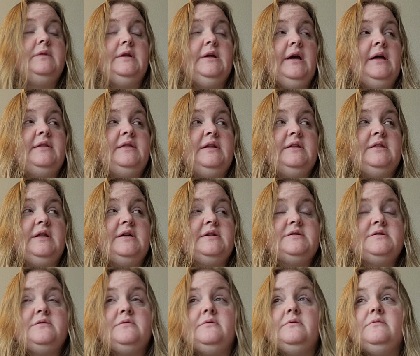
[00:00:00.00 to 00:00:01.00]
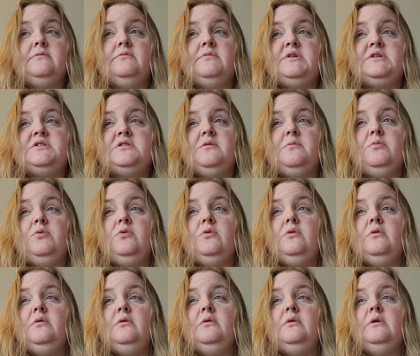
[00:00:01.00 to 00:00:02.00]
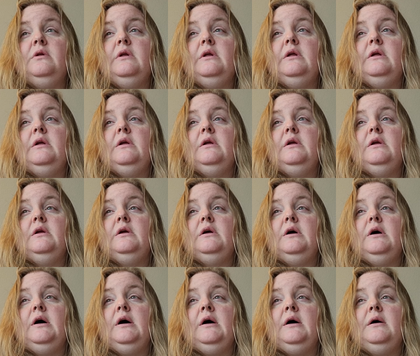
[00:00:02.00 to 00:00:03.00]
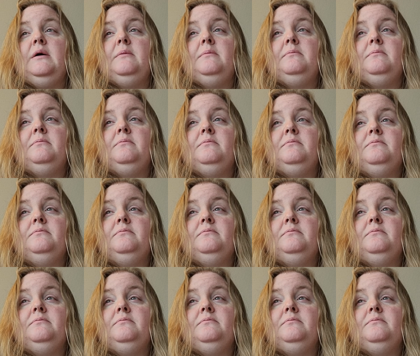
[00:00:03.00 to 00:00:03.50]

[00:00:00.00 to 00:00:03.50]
I think that's a reasonable um,